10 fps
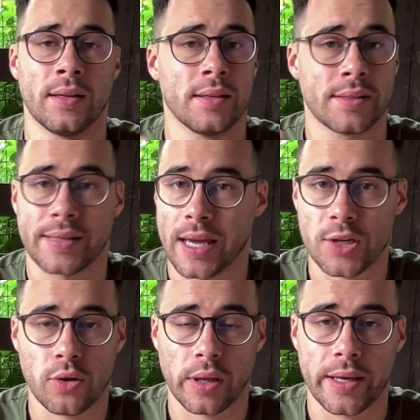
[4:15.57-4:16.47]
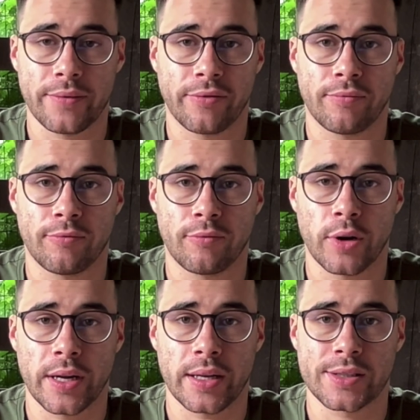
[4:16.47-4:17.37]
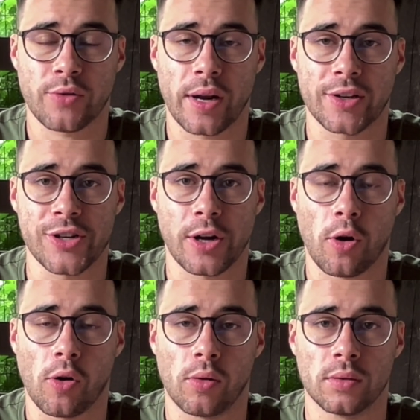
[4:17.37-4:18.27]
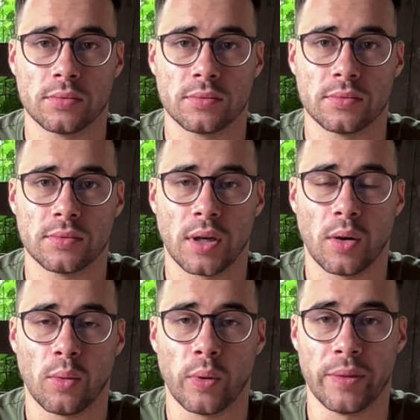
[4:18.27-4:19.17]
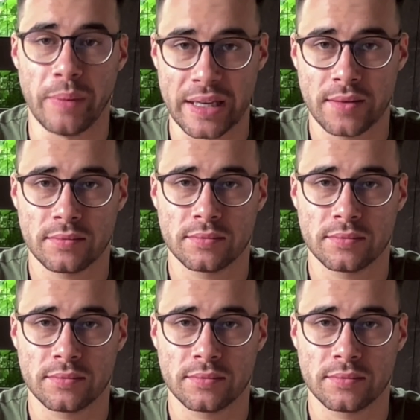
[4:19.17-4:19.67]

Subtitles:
schedule a free strategy call with me.